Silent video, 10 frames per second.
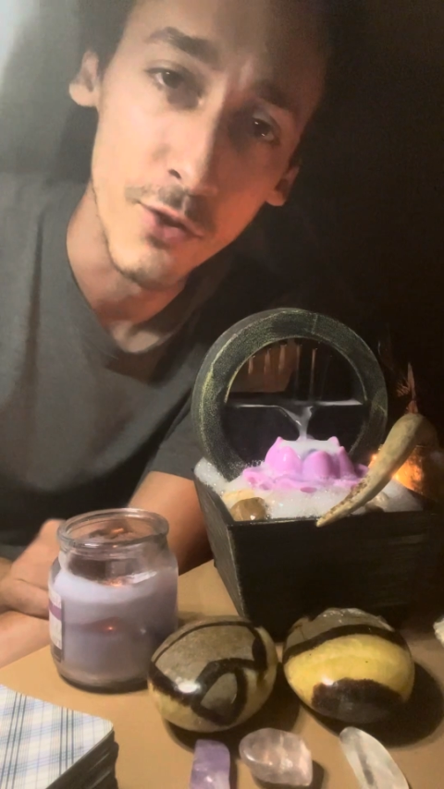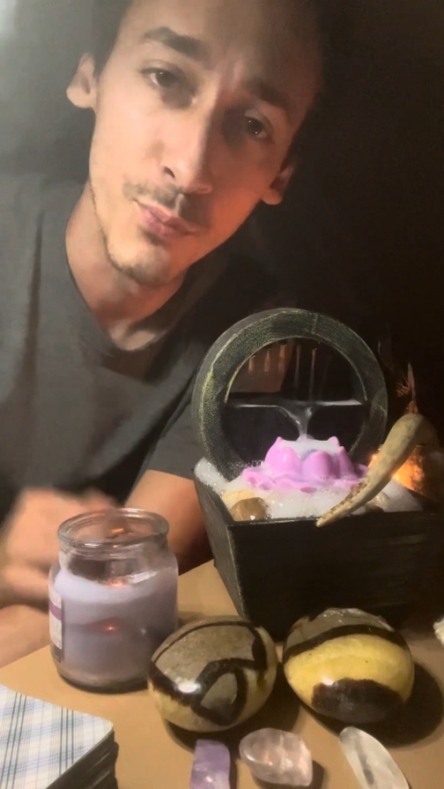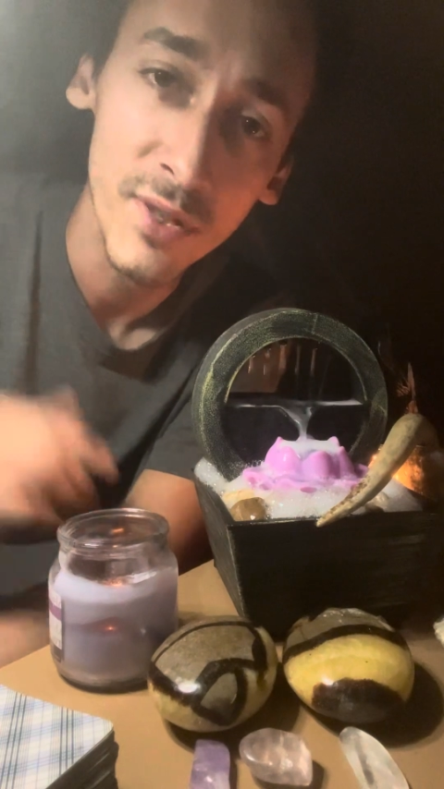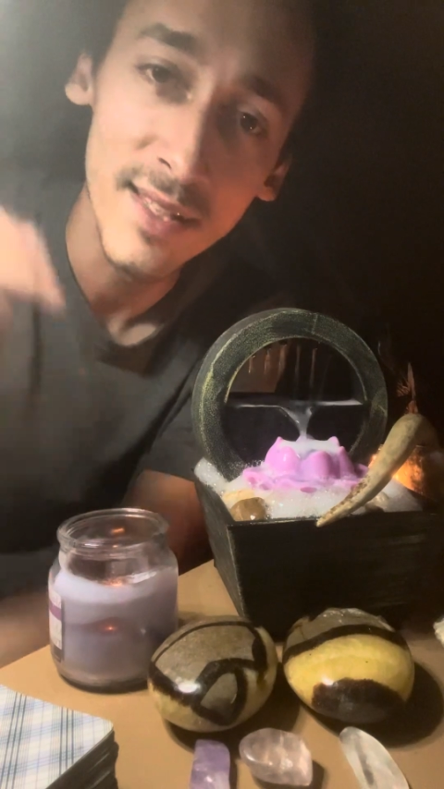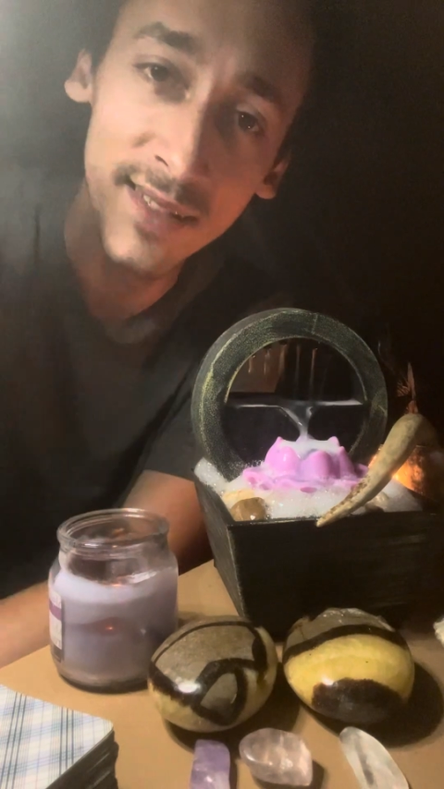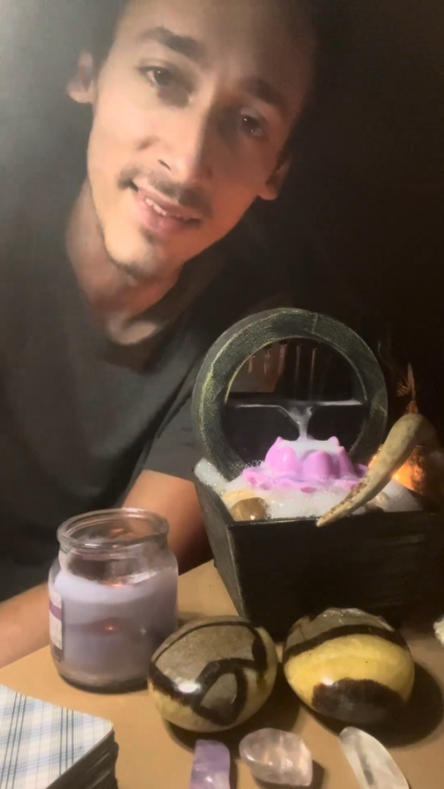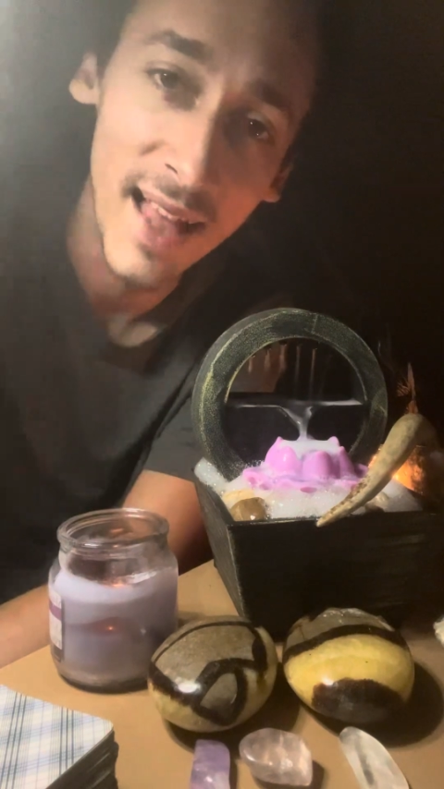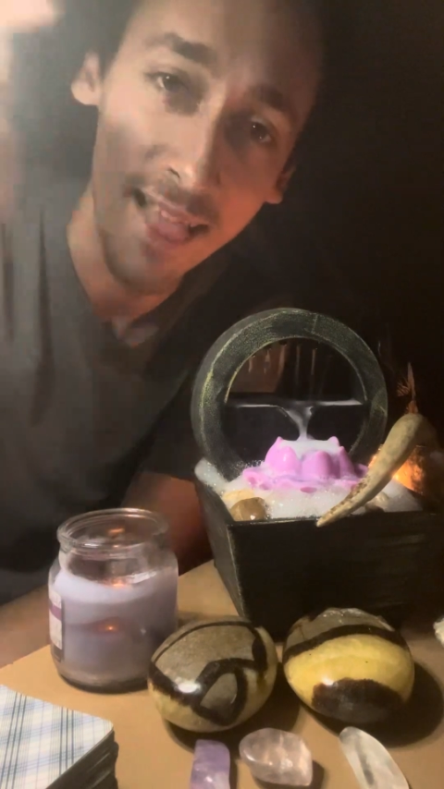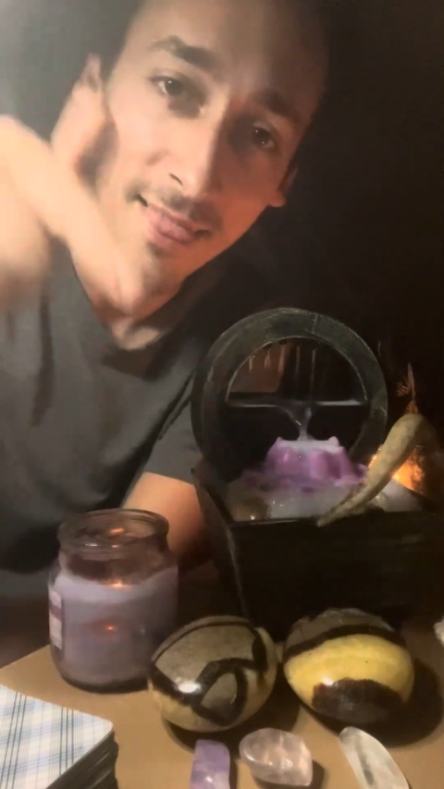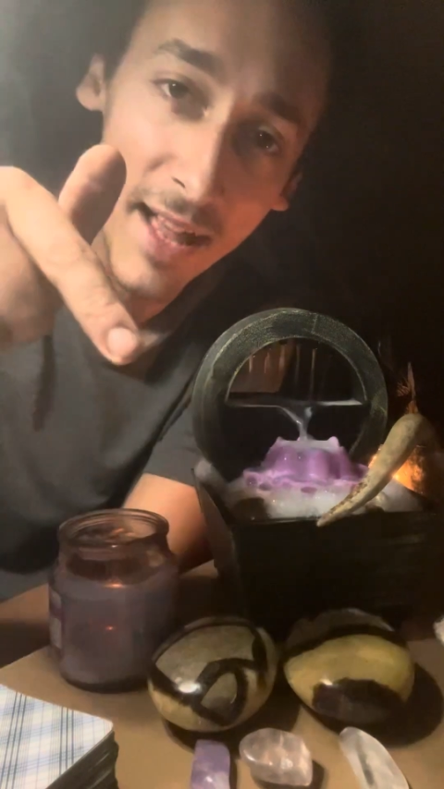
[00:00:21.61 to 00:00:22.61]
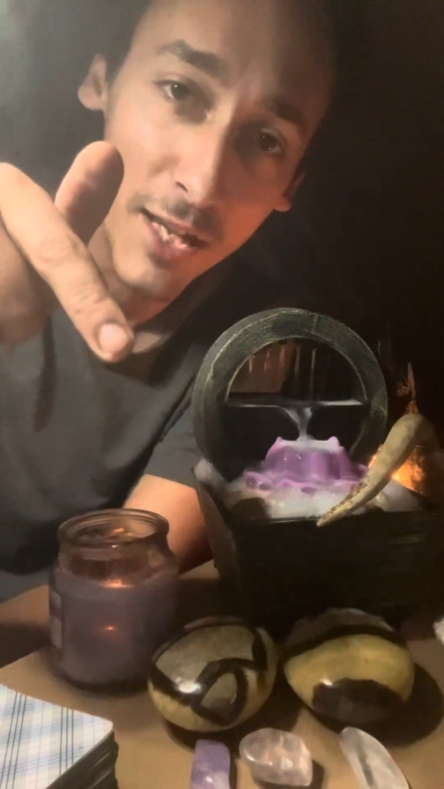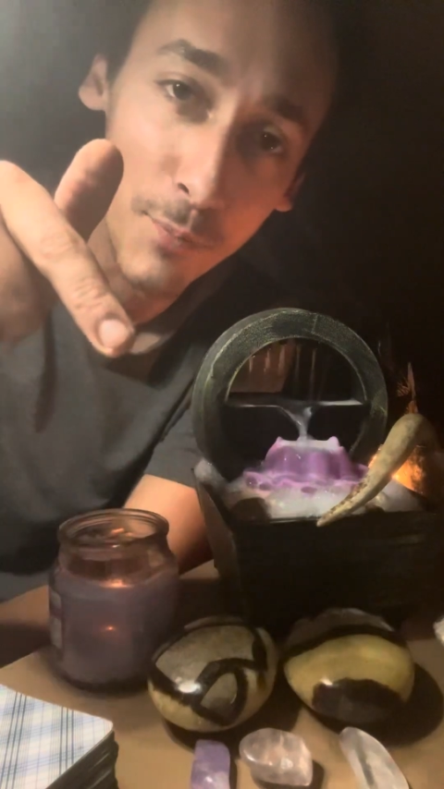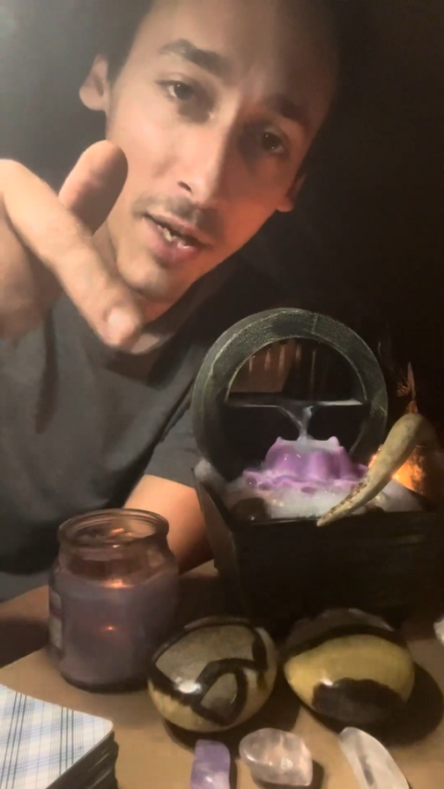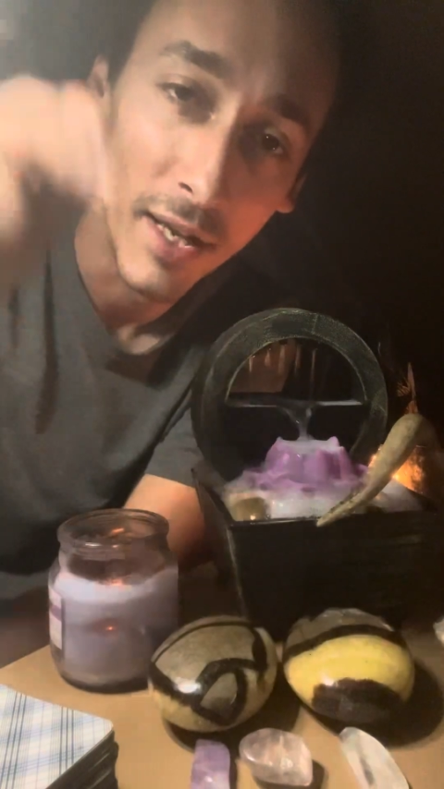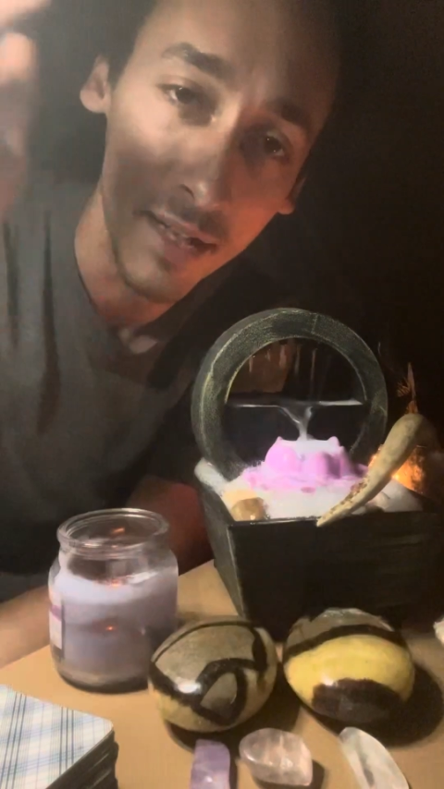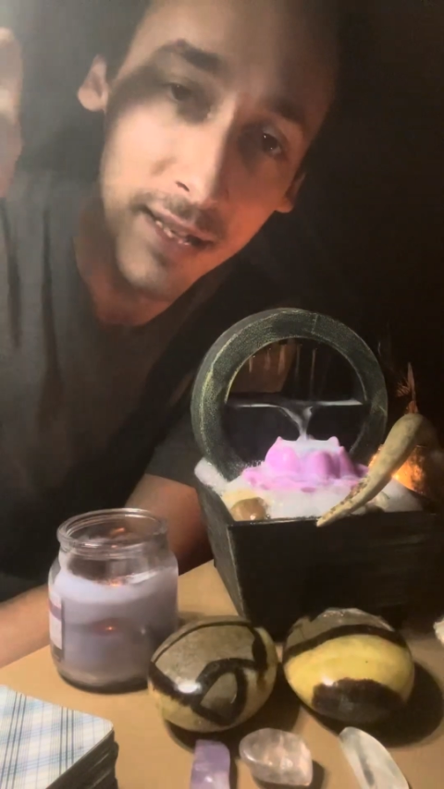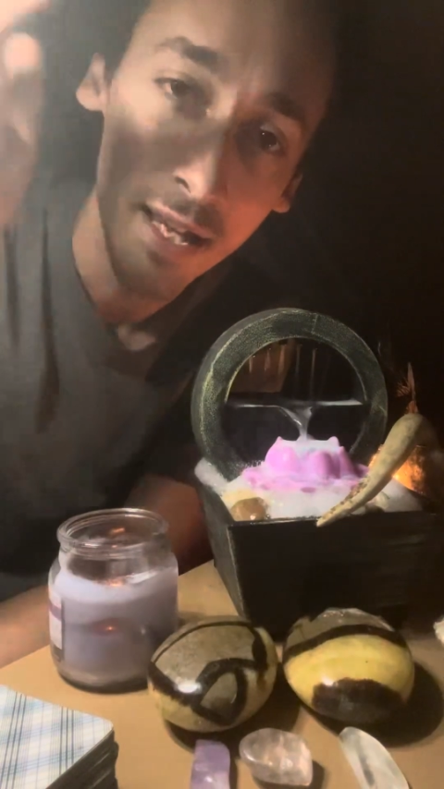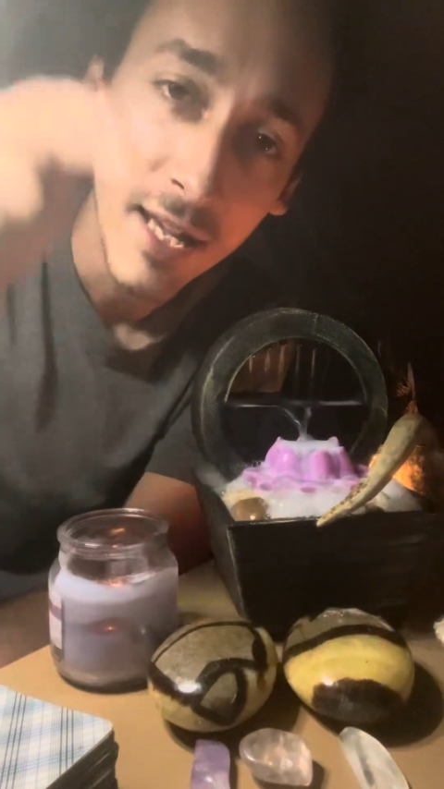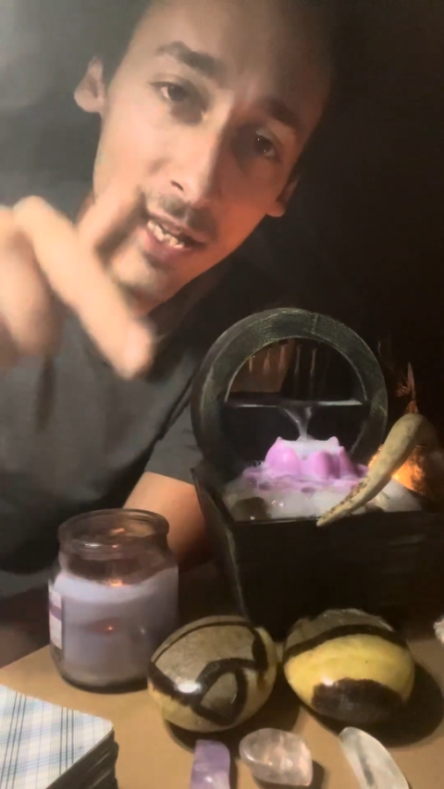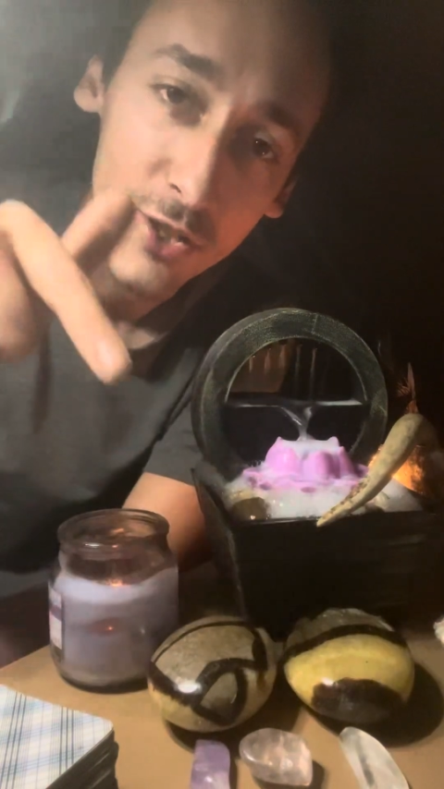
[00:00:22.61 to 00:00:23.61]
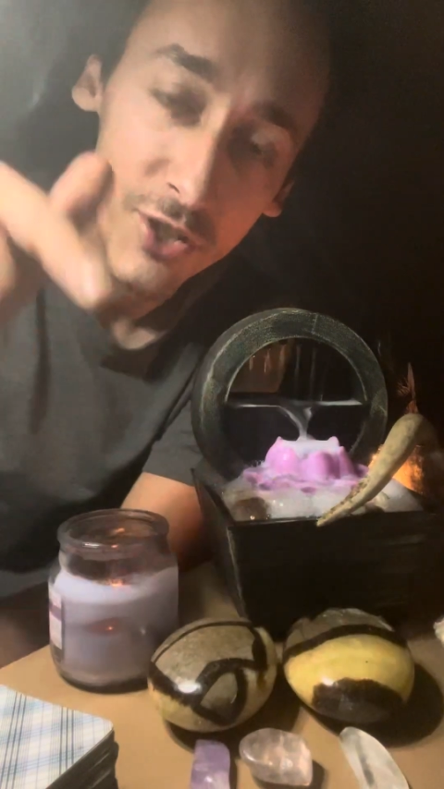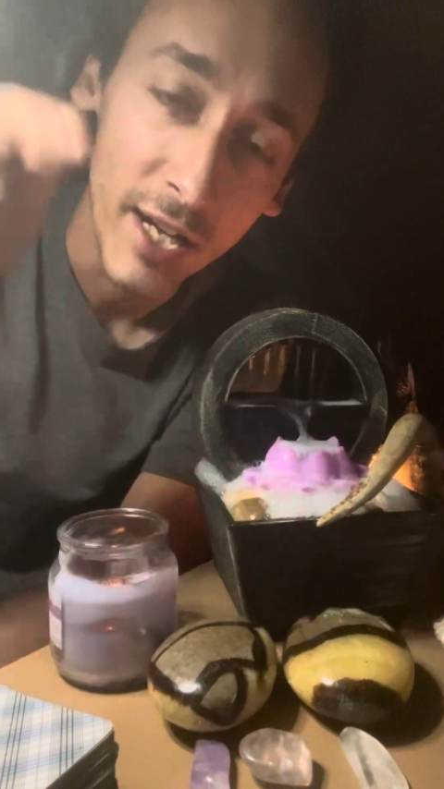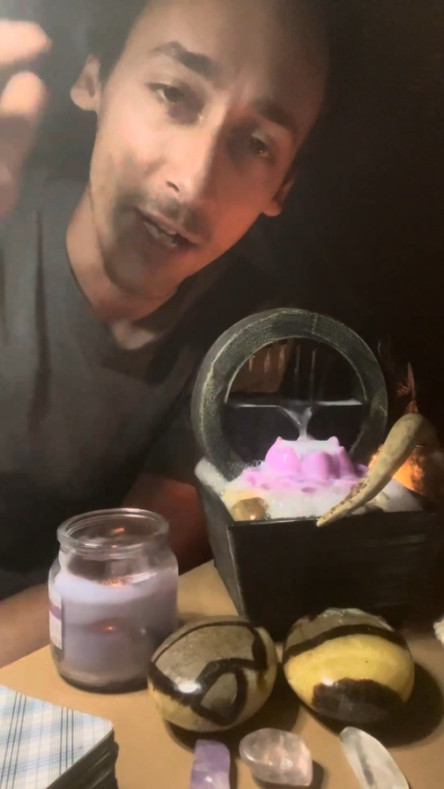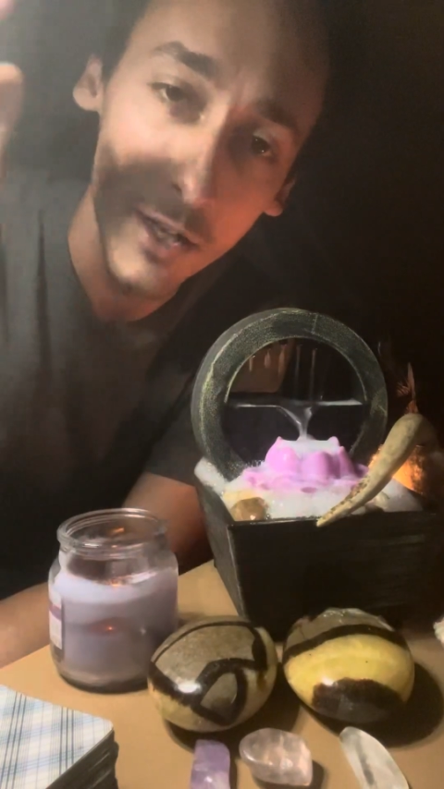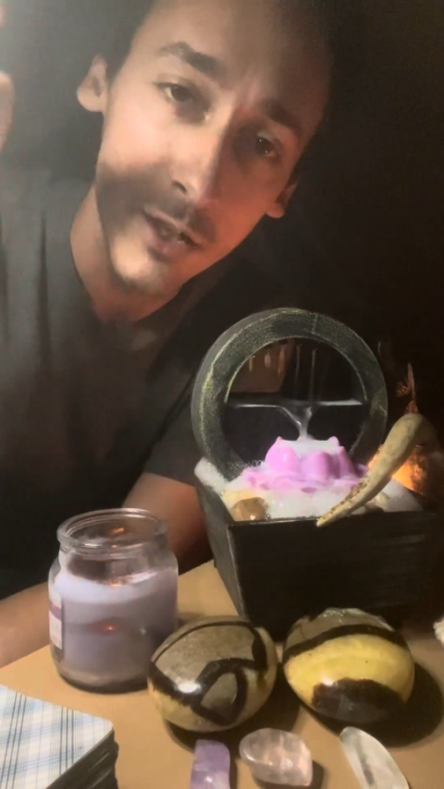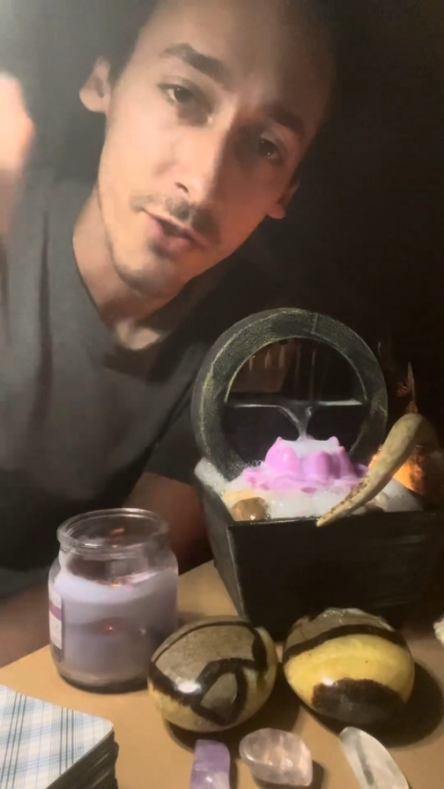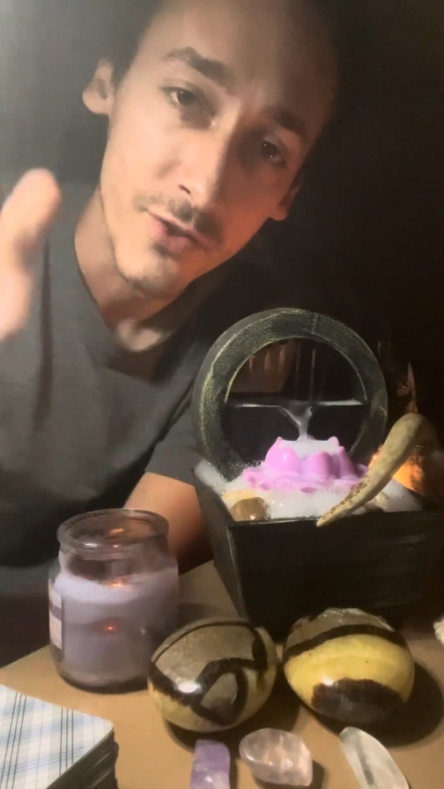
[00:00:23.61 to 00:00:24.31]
please hit that like button share,